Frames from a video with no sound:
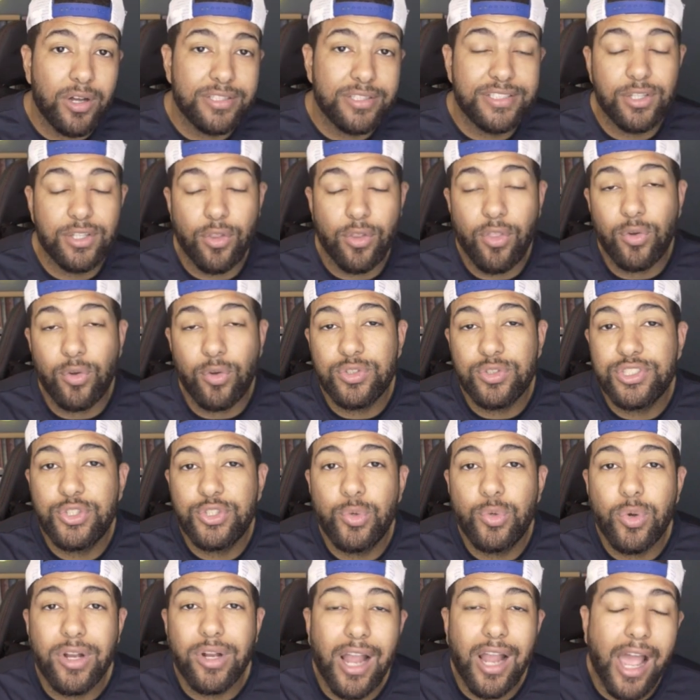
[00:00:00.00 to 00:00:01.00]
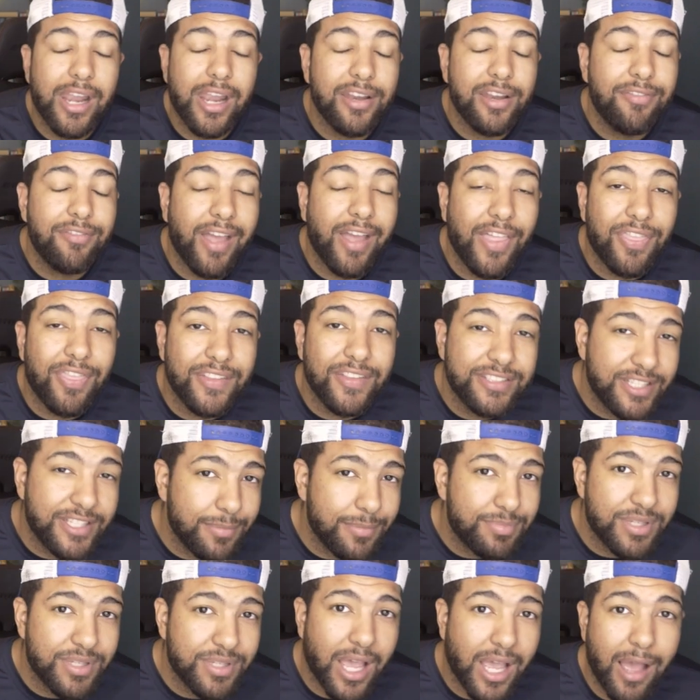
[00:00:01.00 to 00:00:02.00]
So those two are kind of at the
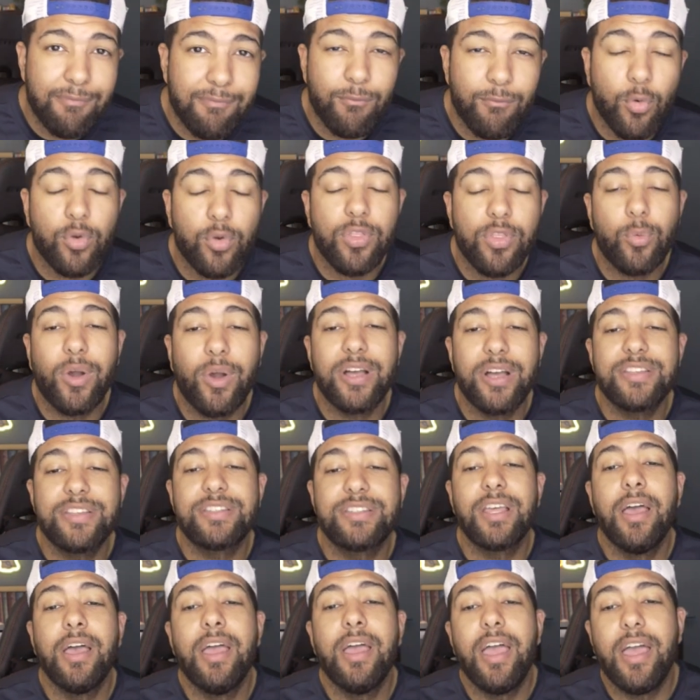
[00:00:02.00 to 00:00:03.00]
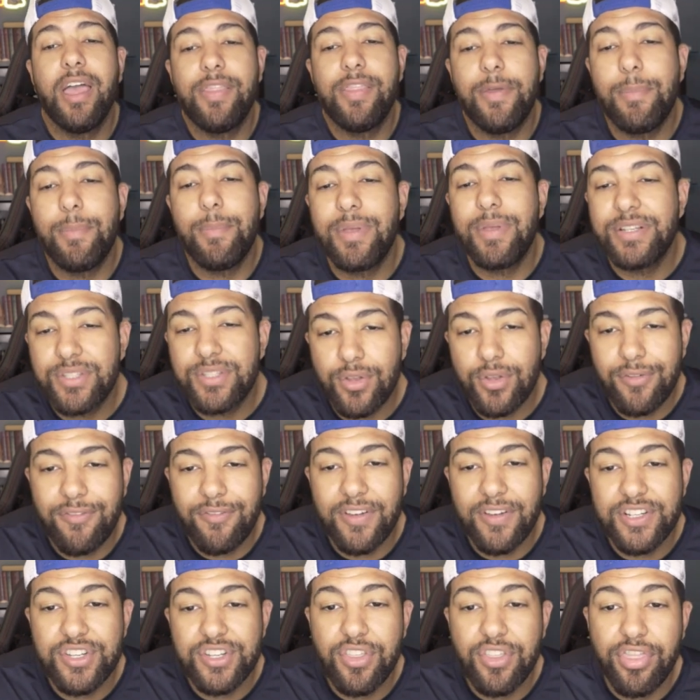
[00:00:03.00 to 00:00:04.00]
tip top for the West. And then Minnesota
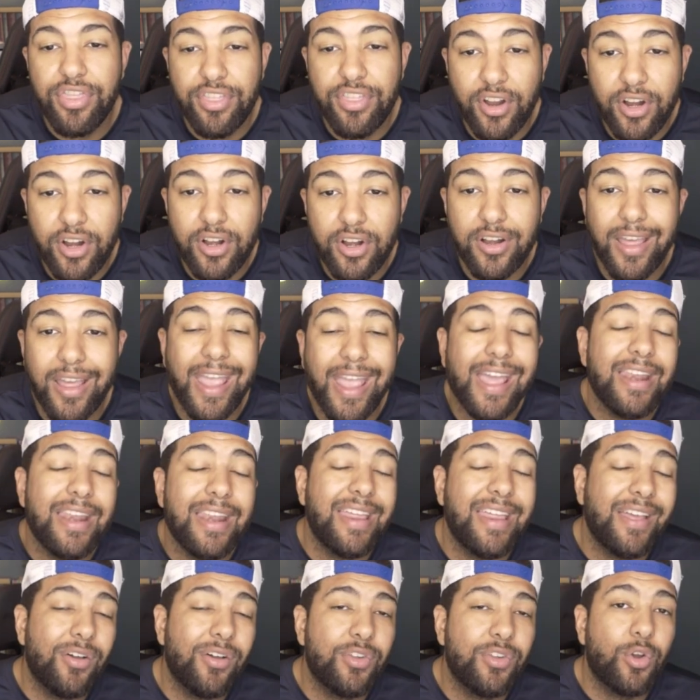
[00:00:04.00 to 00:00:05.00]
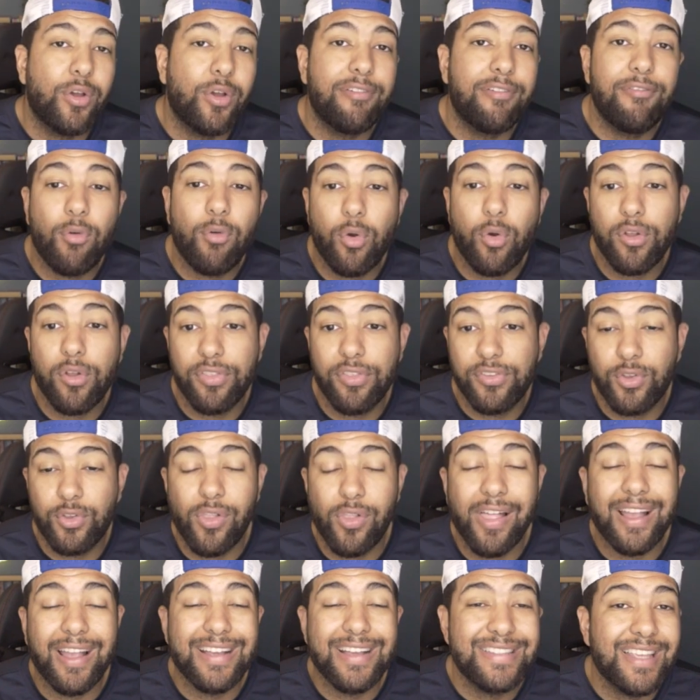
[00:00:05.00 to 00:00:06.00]
finished third and Illinois fourth. So
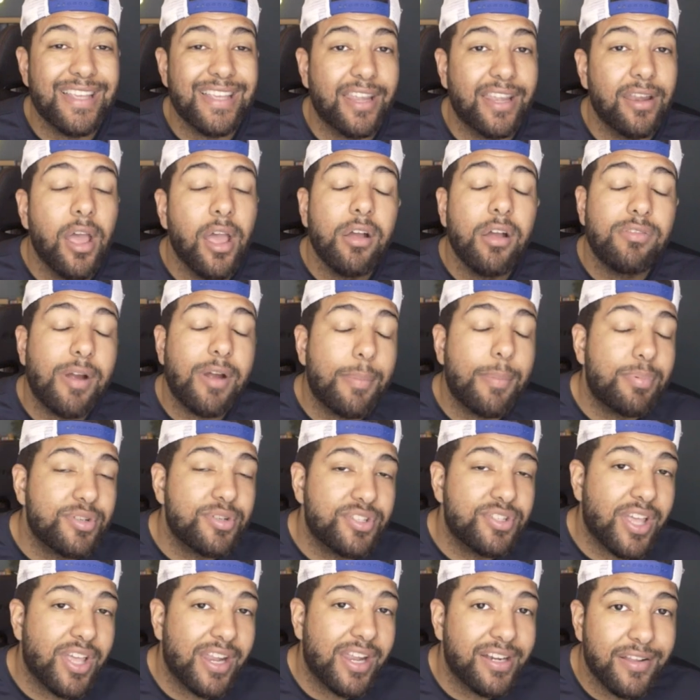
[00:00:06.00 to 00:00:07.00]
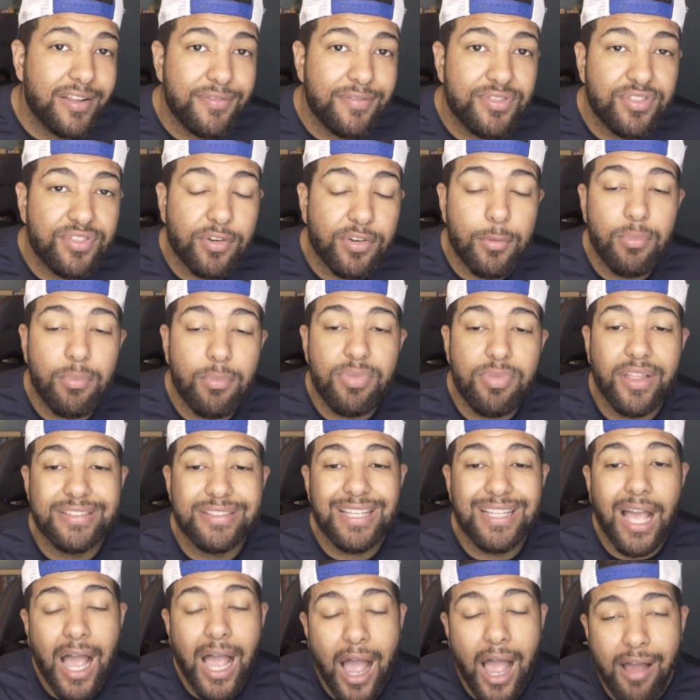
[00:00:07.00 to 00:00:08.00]
like I said, representatives from the
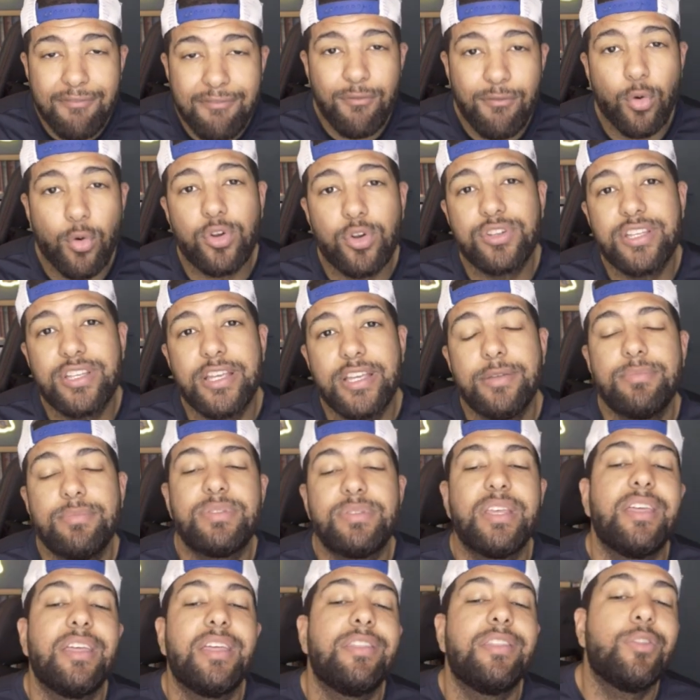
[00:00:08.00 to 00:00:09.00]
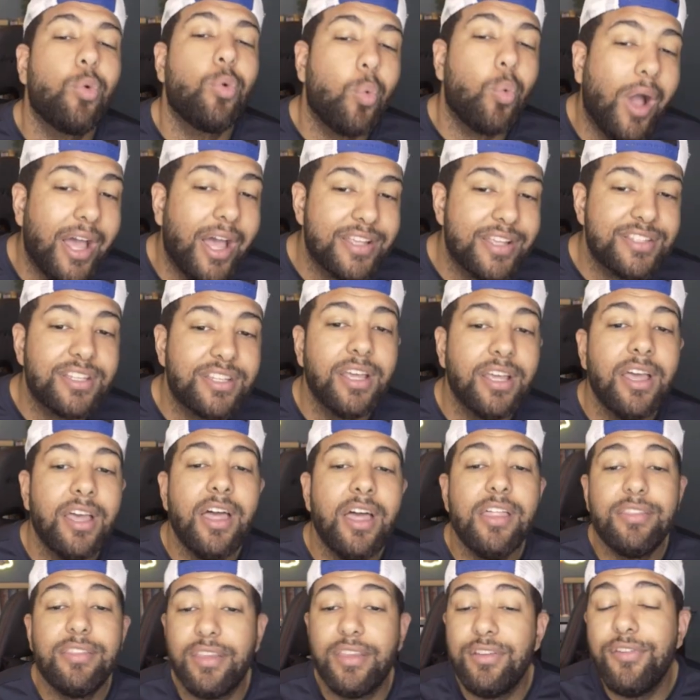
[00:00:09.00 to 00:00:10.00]
top four teams in the West.
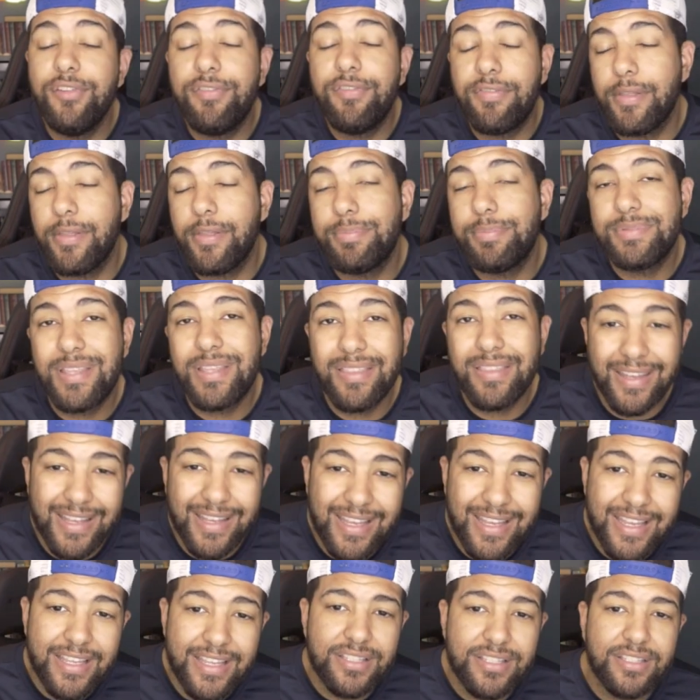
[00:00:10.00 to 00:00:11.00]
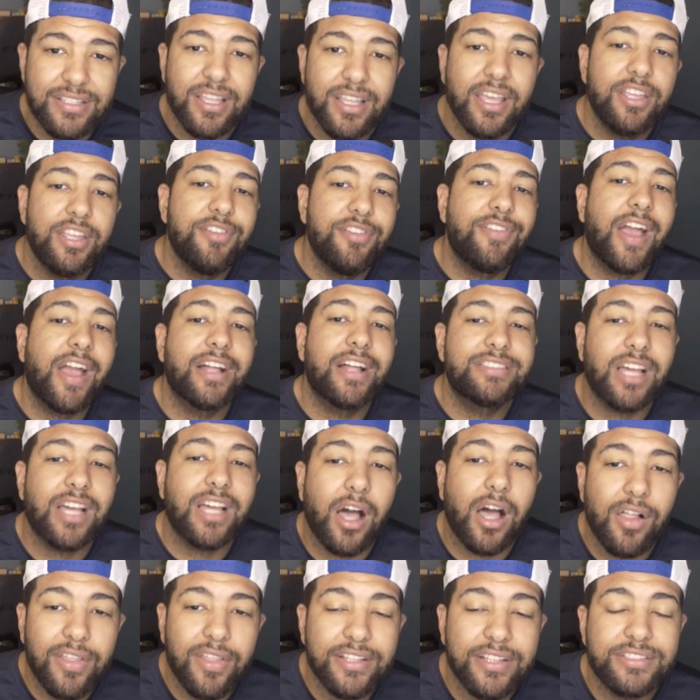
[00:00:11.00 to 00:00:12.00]
Then you flip to the East. You've got
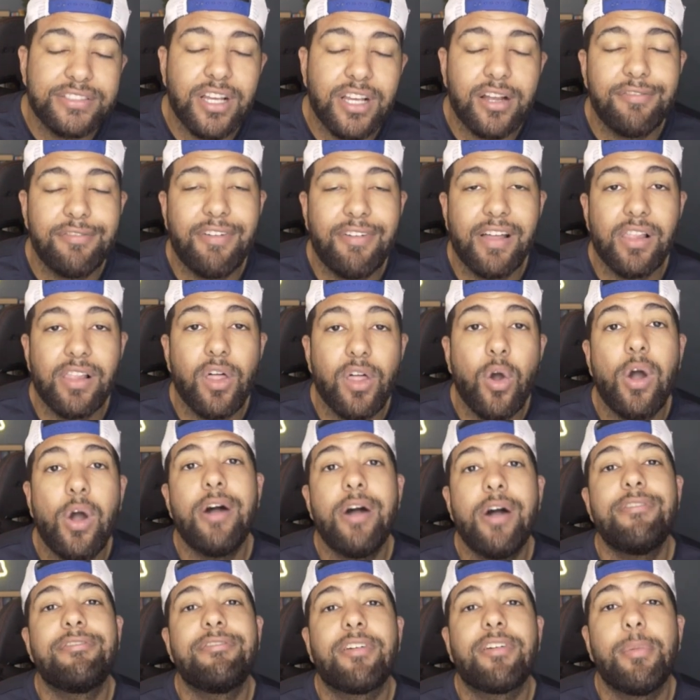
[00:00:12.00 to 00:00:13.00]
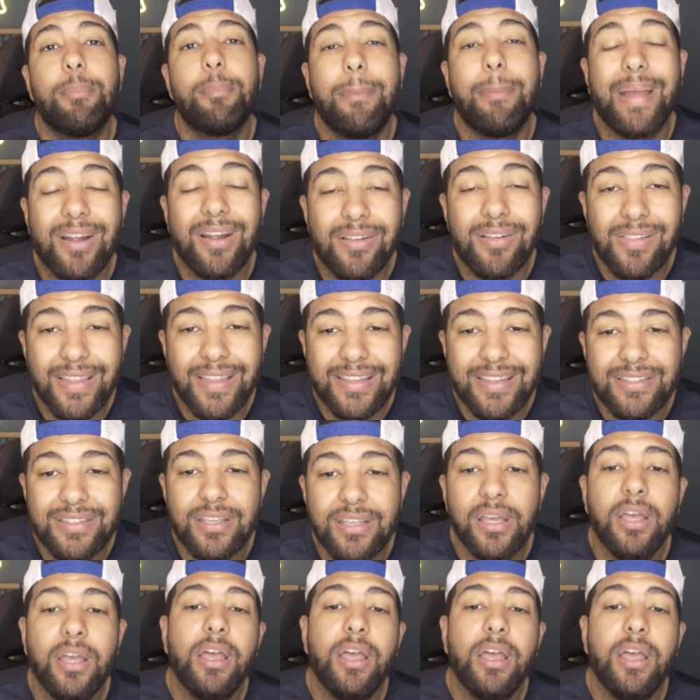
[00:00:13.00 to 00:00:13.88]
Talia Tungavailoa from Maryland.